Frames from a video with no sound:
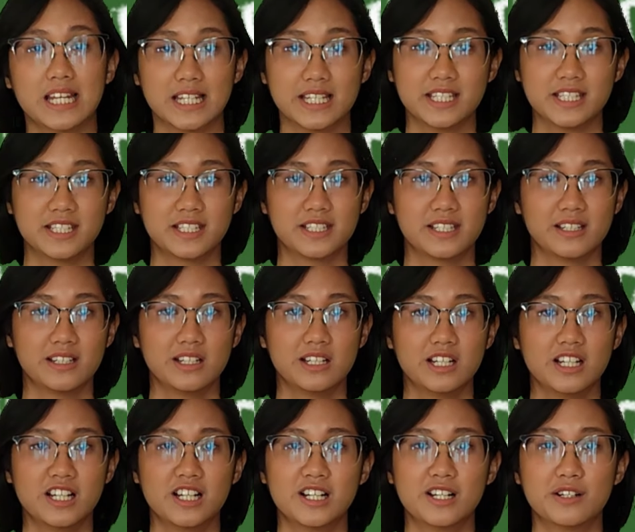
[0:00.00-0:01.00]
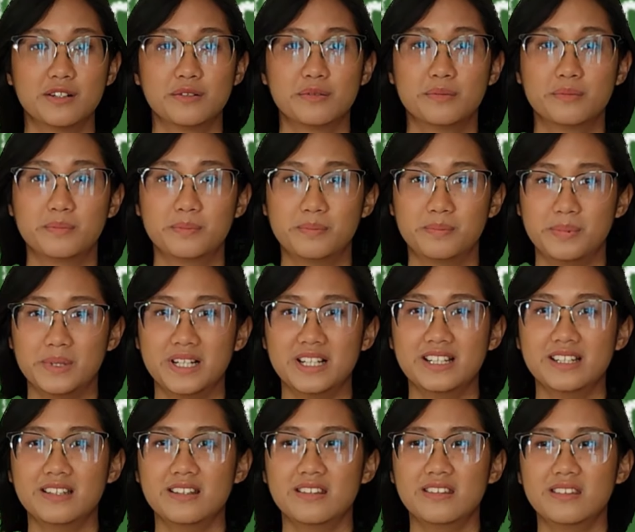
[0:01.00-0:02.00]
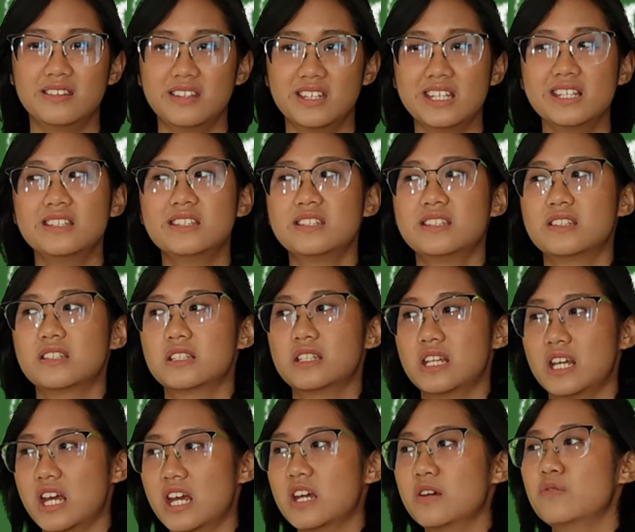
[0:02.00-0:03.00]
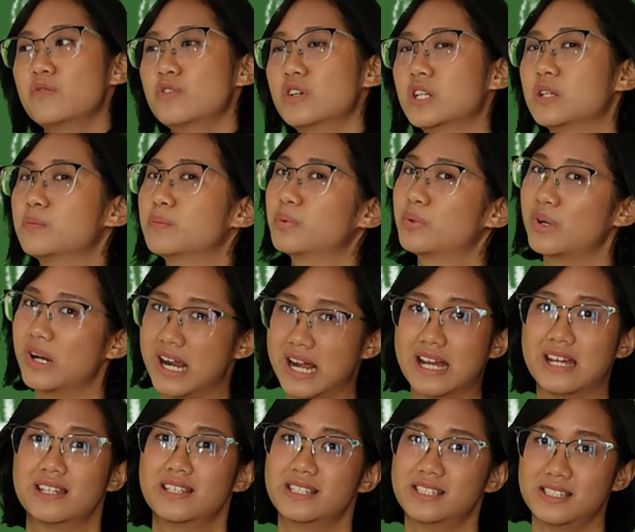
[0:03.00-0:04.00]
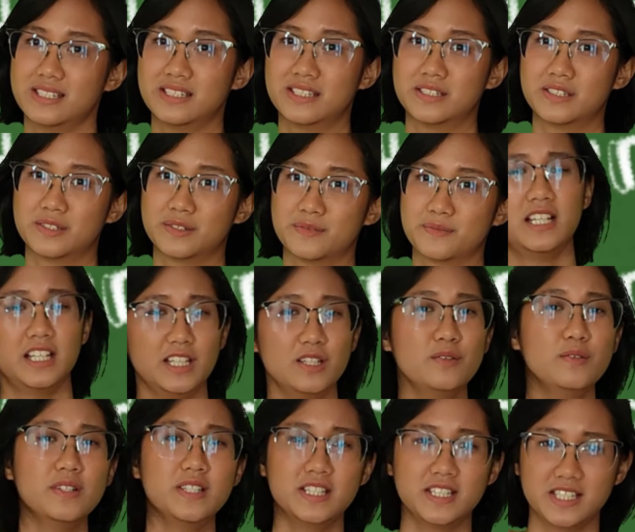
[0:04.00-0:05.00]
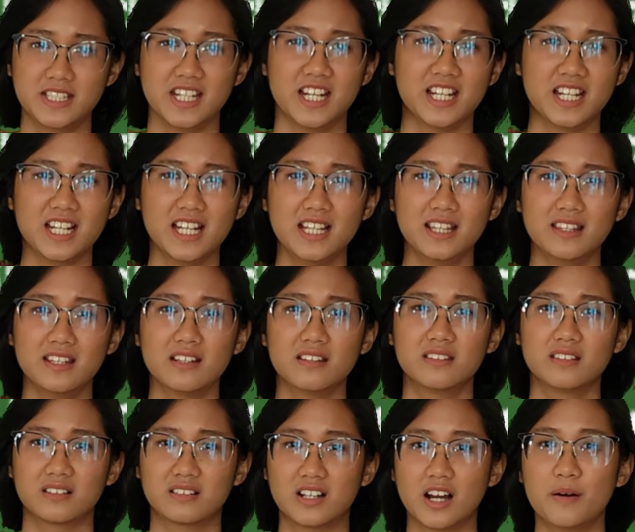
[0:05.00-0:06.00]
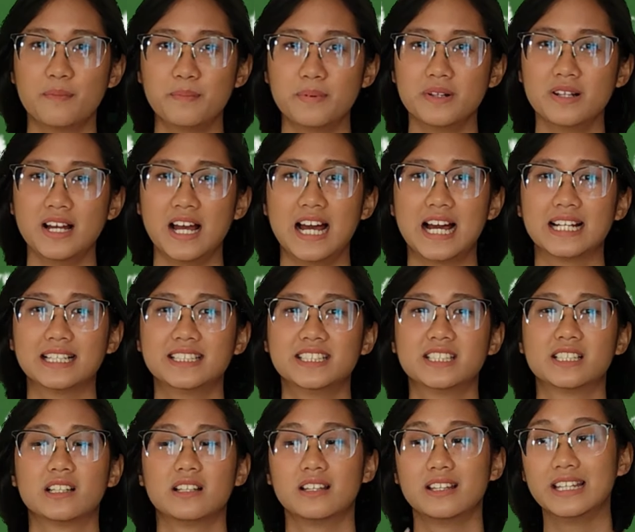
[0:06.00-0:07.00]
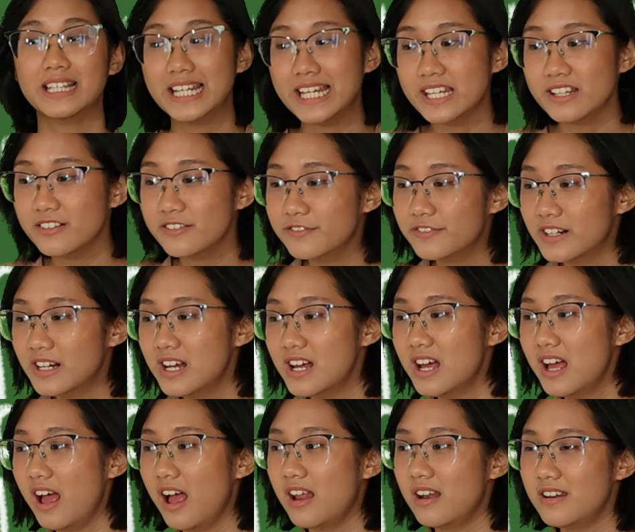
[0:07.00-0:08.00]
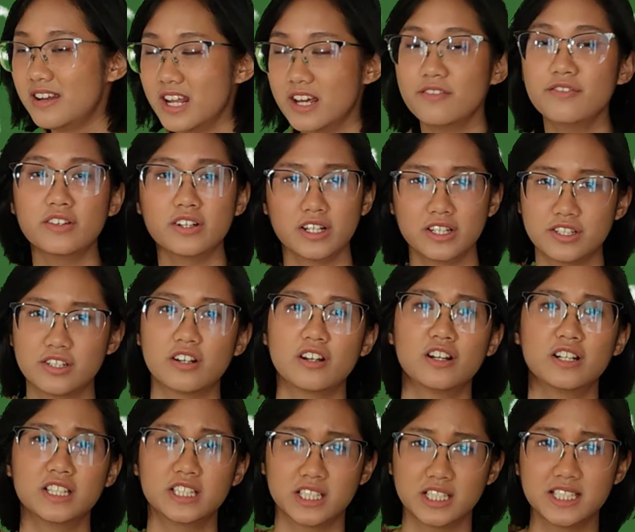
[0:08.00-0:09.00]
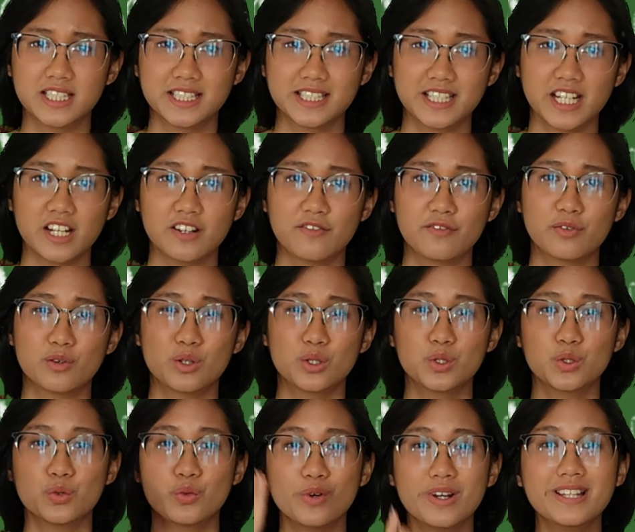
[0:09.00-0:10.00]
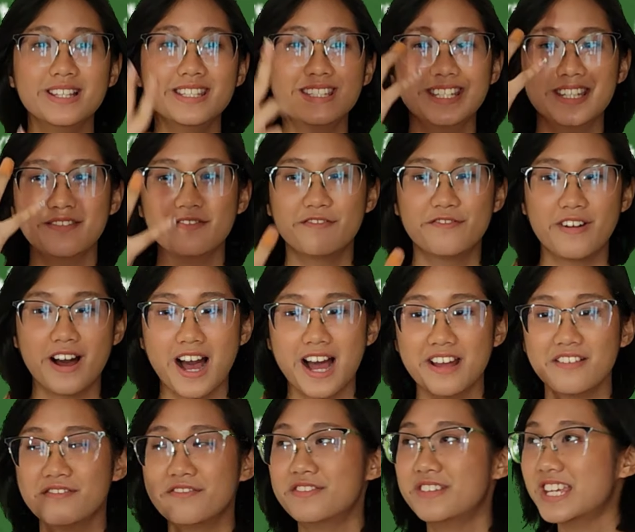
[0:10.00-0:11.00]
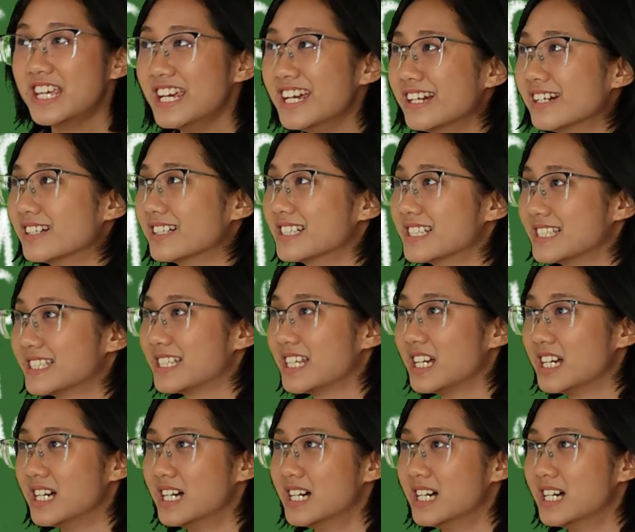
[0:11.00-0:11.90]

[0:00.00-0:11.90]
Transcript: released. But this came with a price. It was stated that the couple had to leave and never return to the state for 25 years.